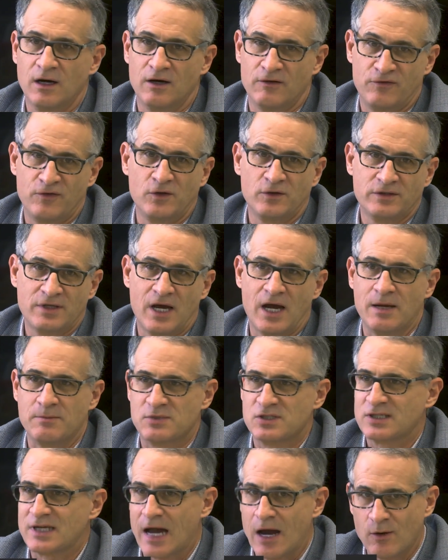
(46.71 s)
full-time
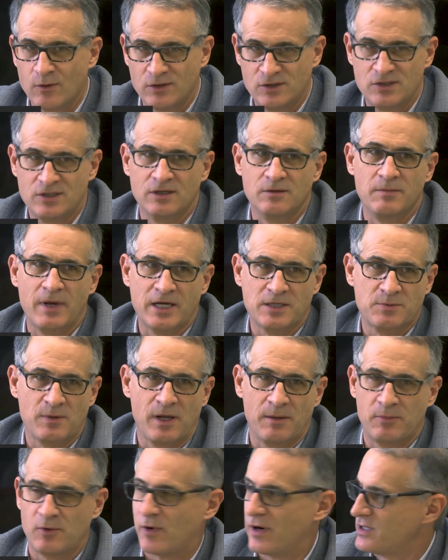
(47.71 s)
scouts and
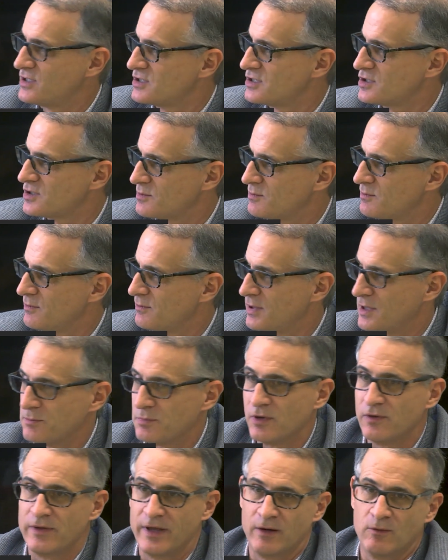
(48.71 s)
baseball operations
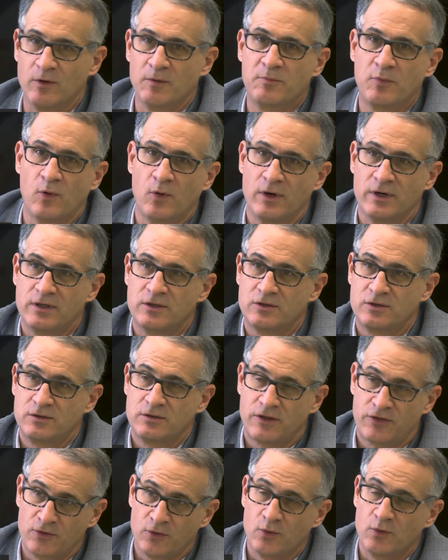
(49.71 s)
people that report
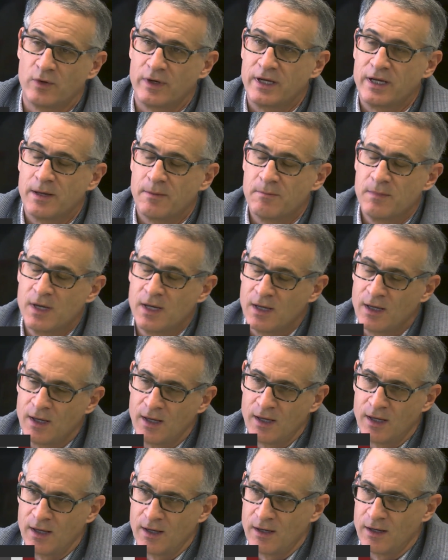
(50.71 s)
through him.
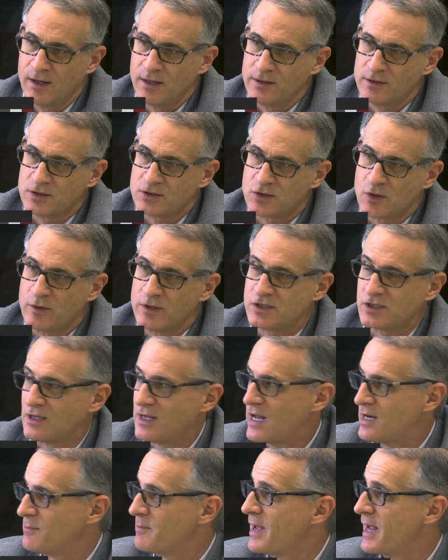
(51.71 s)
So it's a
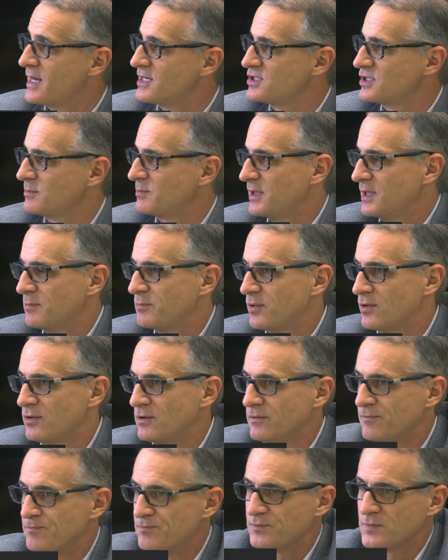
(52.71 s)
lot of managing
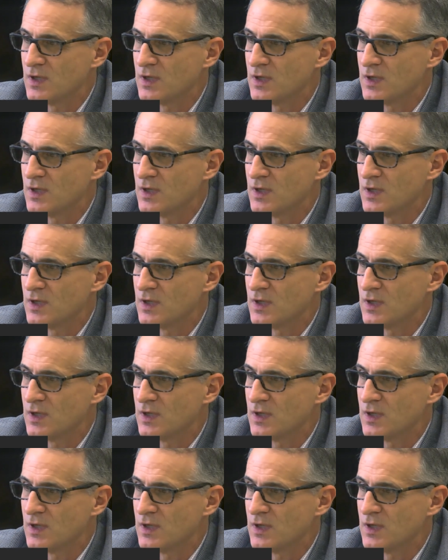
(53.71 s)
people.